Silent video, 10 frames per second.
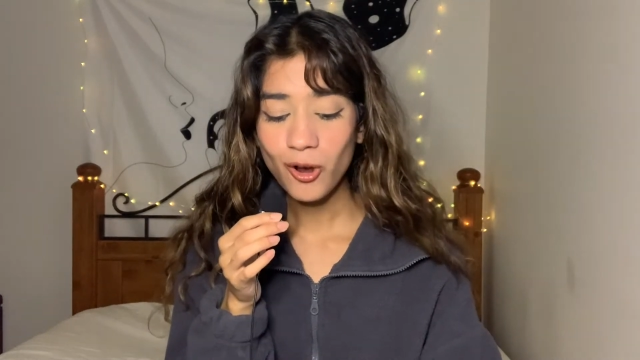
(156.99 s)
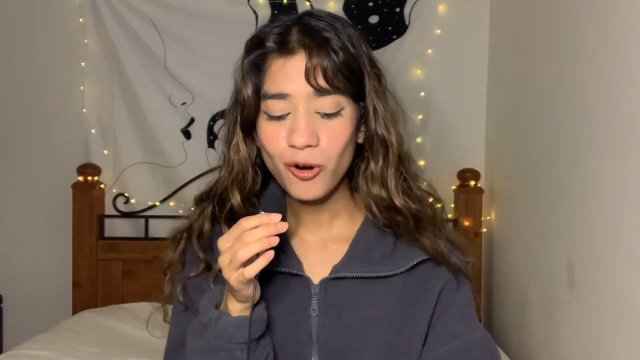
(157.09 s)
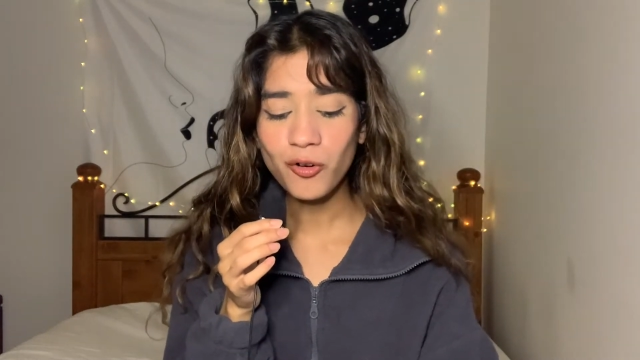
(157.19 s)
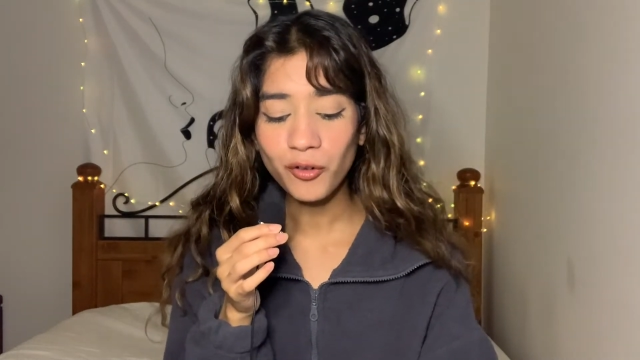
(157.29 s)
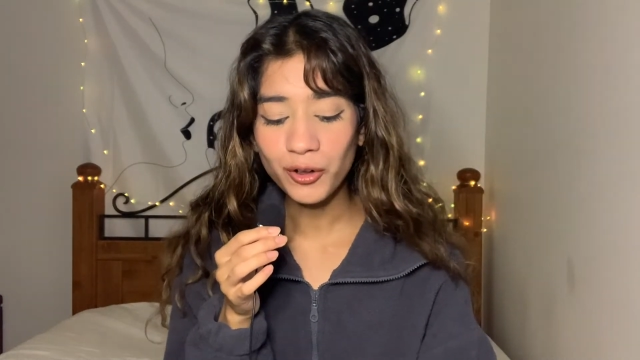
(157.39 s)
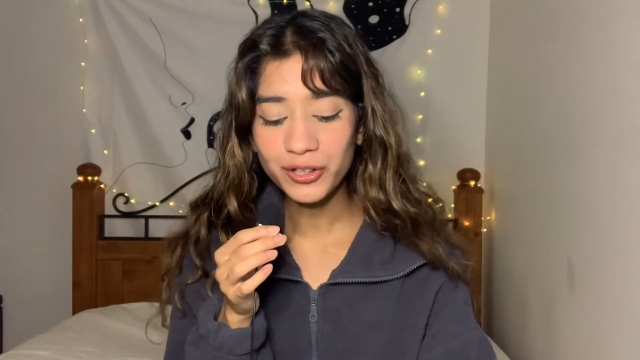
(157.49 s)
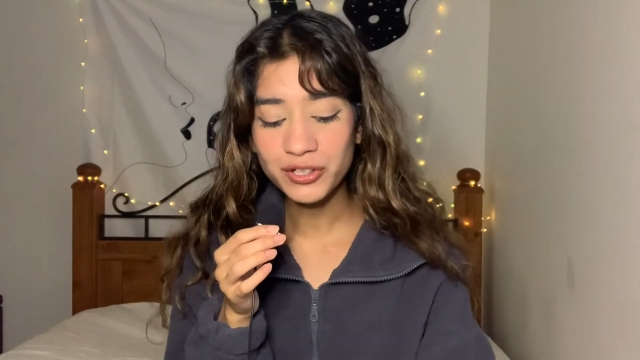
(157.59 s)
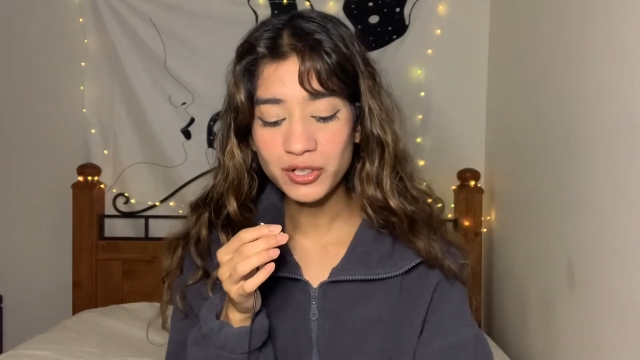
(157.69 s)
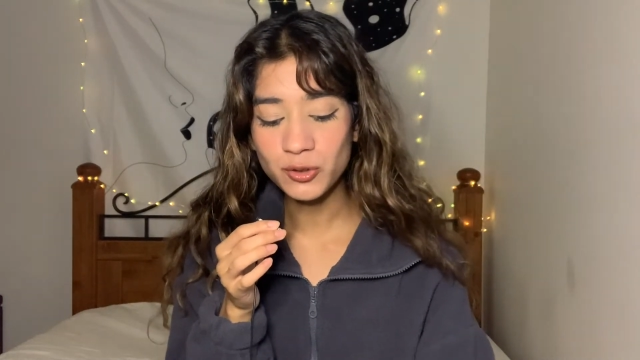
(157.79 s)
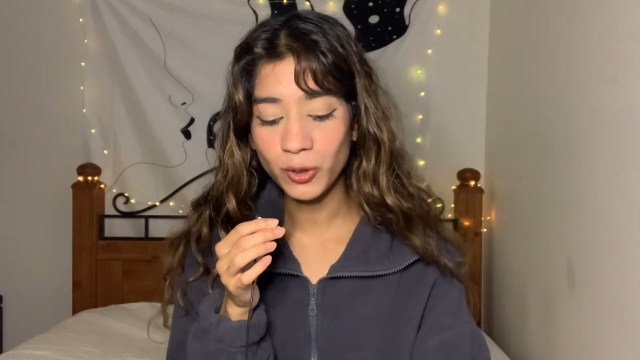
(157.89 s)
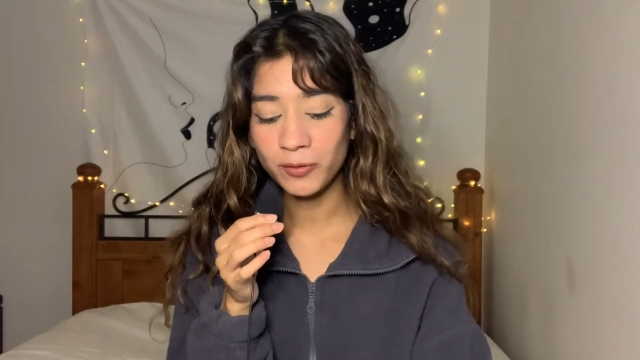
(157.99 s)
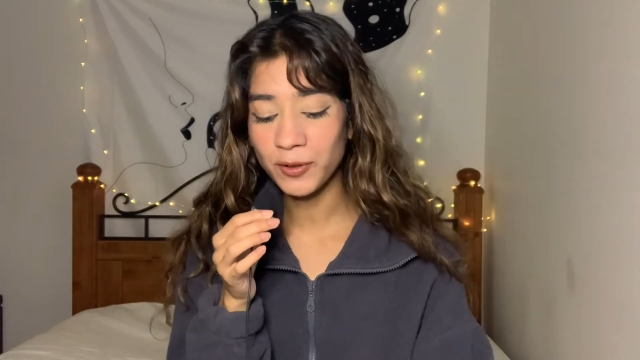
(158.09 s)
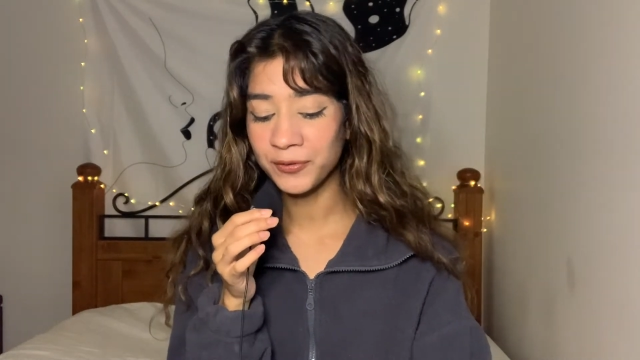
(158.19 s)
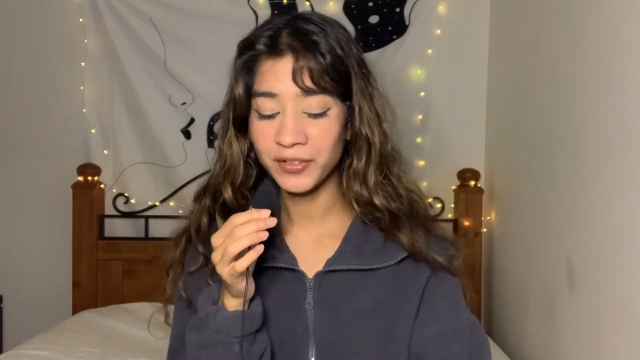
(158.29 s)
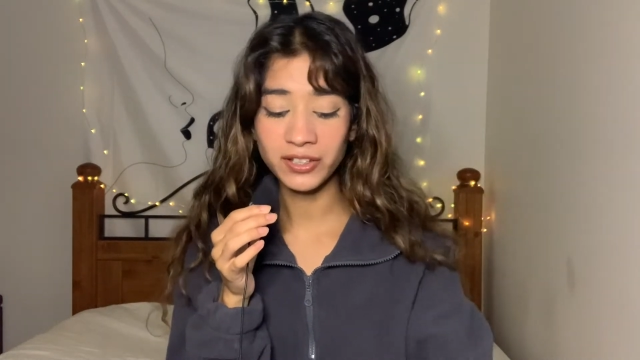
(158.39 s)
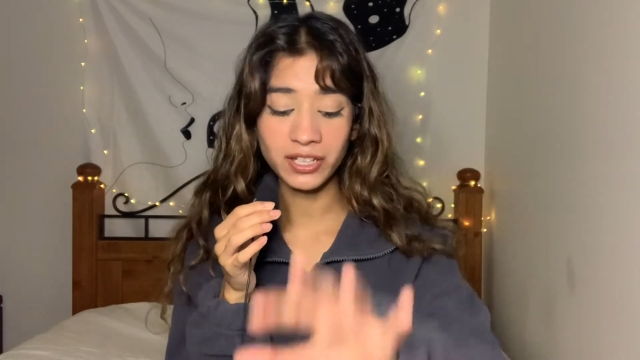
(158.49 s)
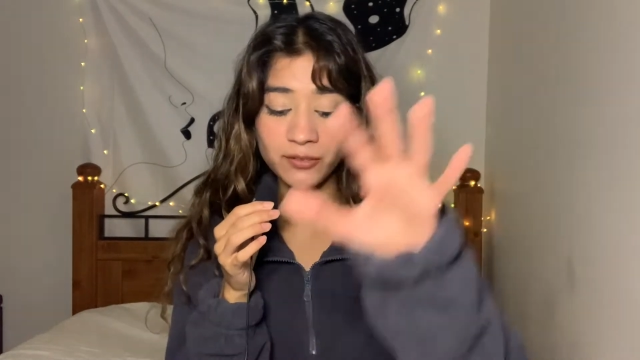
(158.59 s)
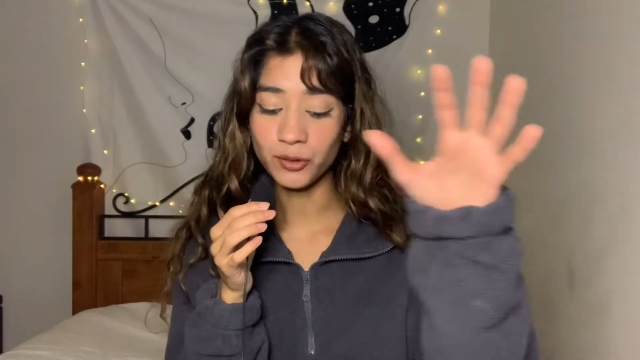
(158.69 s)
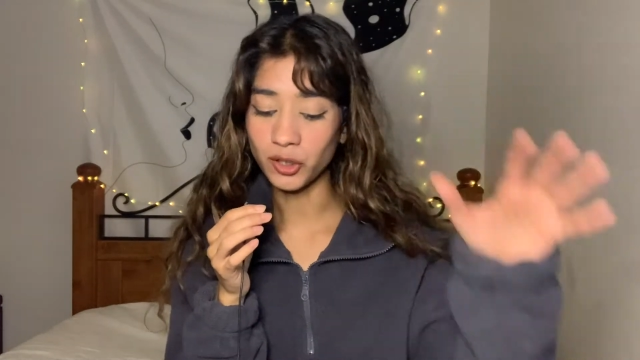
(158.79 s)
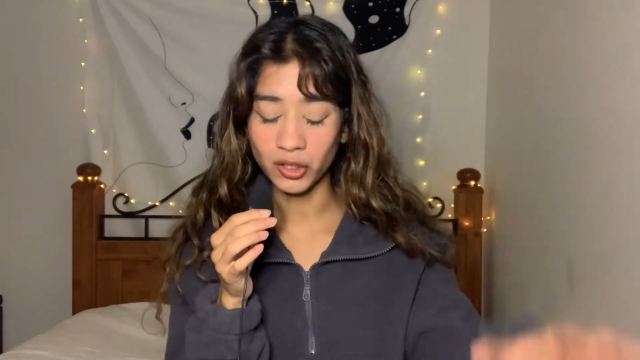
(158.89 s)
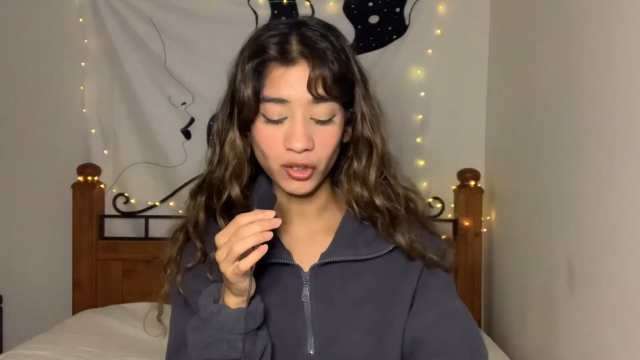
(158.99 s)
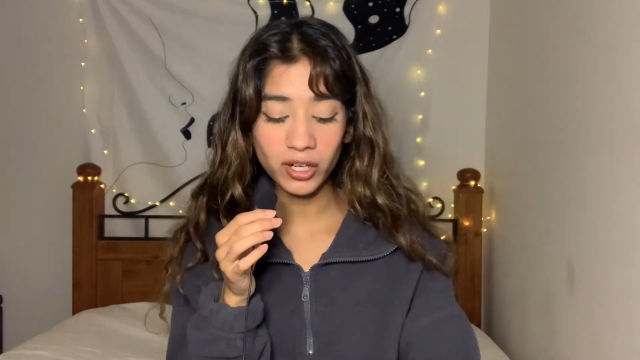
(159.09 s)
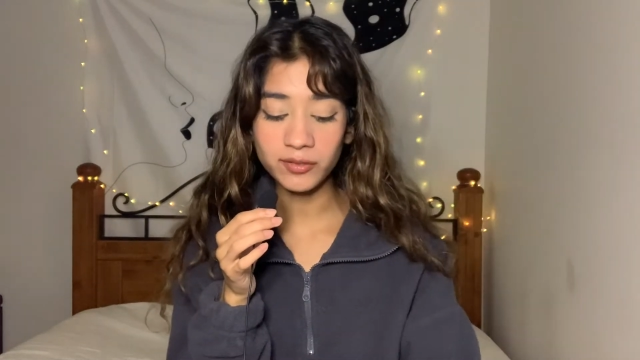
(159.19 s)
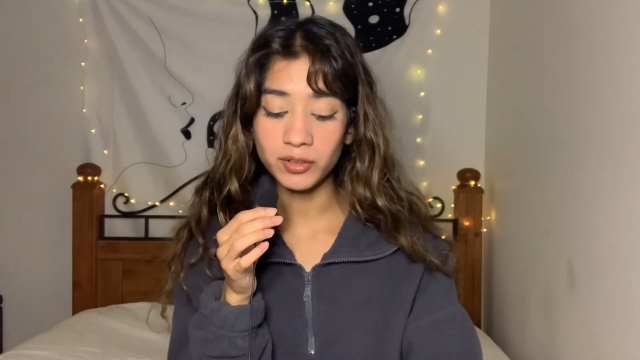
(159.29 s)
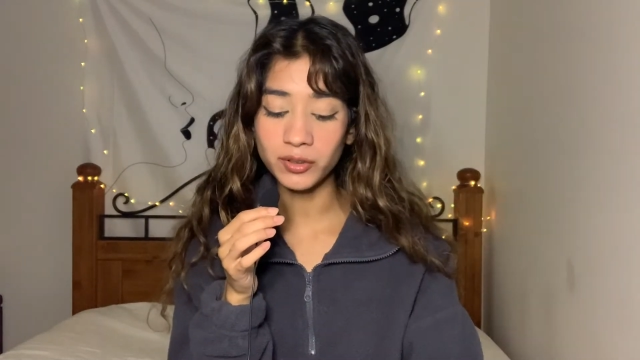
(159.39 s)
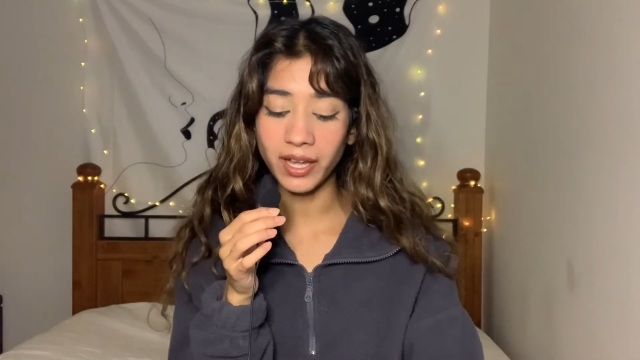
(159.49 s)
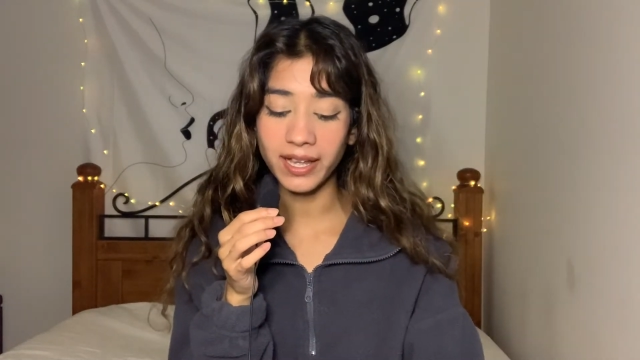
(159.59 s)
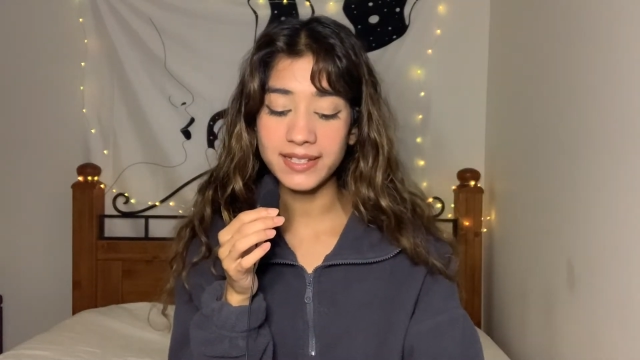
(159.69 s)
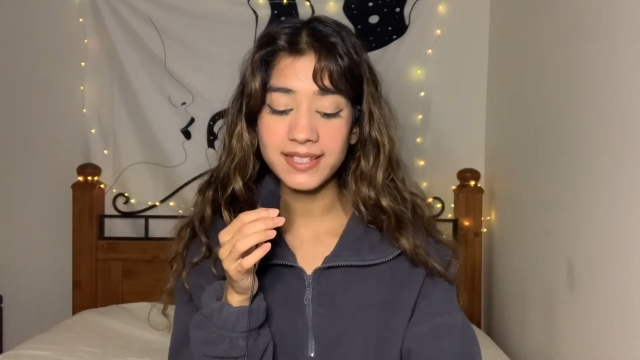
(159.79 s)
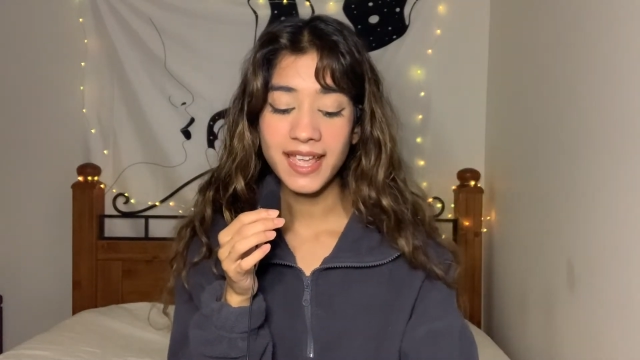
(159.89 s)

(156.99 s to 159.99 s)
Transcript: Overall, there's a joyful feeling for a lot of you guys.